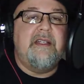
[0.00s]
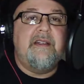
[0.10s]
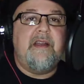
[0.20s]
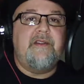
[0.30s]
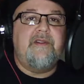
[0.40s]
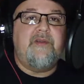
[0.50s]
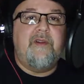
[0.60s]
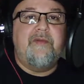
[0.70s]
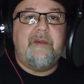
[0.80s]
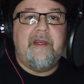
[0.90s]
And now you're sore
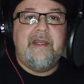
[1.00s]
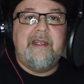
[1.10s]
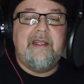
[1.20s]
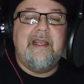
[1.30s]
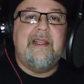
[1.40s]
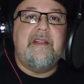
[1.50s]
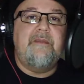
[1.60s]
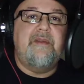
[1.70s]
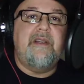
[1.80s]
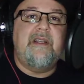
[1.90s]
from cutting clay, and then you
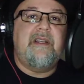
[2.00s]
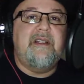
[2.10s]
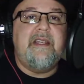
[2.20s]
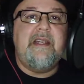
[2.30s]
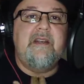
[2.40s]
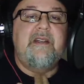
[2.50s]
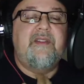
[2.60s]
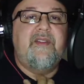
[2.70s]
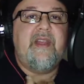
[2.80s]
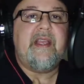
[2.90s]
put it in a container and
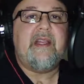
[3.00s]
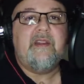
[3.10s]
it's thick,